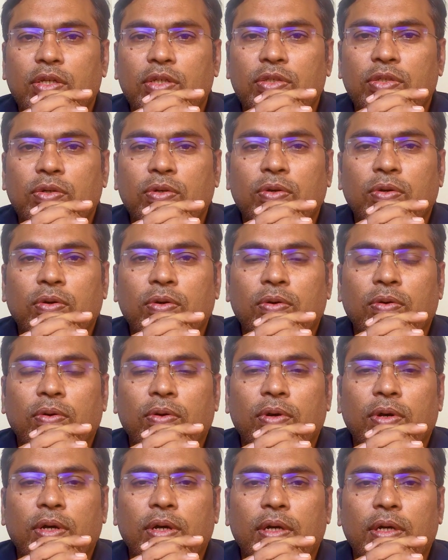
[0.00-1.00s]
So
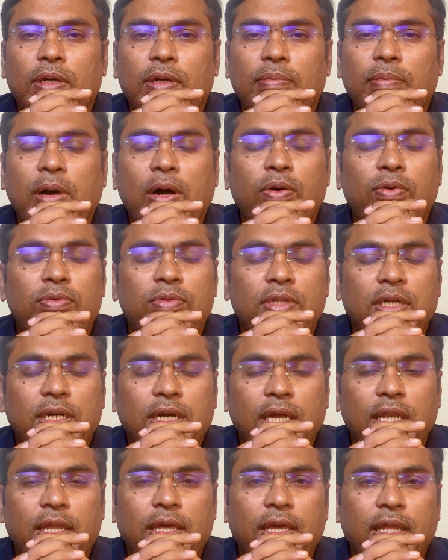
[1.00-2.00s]
about the
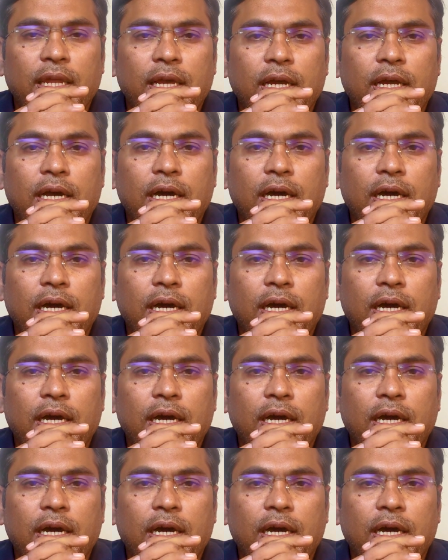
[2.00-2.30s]
CALCAREA